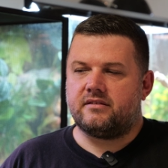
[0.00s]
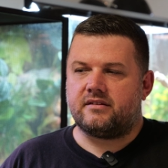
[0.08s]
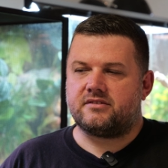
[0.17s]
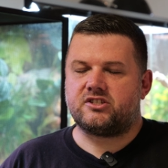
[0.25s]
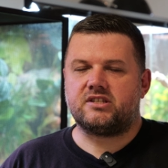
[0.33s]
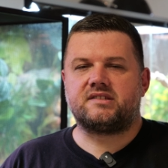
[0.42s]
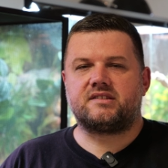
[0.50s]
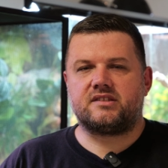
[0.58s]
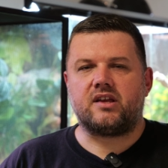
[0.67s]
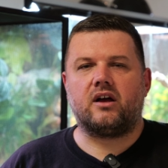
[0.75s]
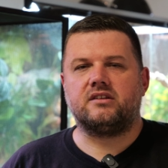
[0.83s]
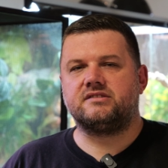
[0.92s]
there's
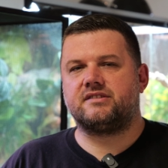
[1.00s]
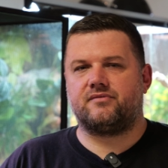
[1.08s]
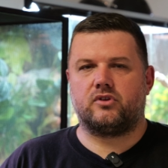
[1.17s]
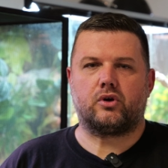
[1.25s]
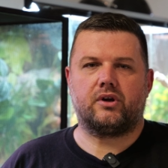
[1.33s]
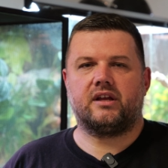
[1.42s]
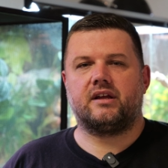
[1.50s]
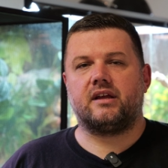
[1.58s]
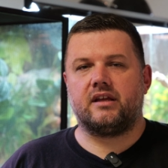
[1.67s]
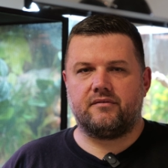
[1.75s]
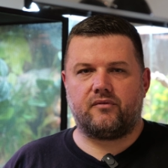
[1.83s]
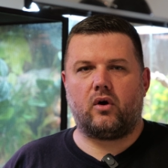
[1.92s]
just tons of
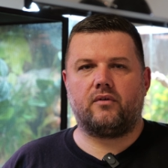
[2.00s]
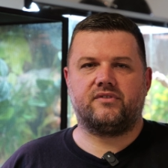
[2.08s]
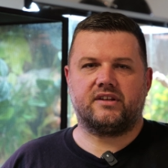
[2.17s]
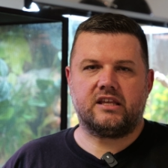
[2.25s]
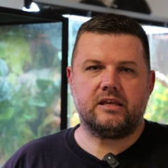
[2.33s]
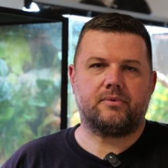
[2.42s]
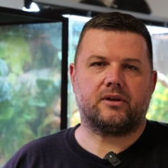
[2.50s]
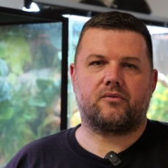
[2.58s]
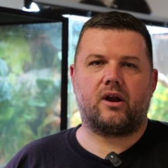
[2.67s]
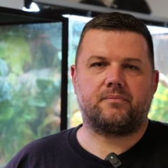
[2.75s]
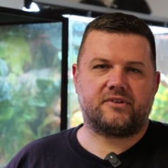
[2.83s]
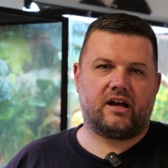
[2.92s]
learning involved in keeping
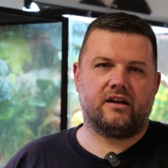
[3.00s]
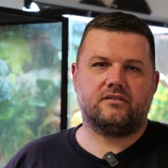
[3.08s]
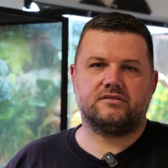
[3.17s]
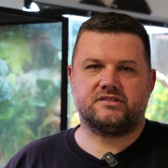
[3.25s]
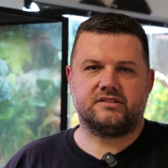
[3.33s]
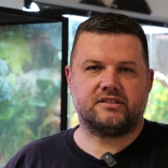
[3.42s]
reptiles.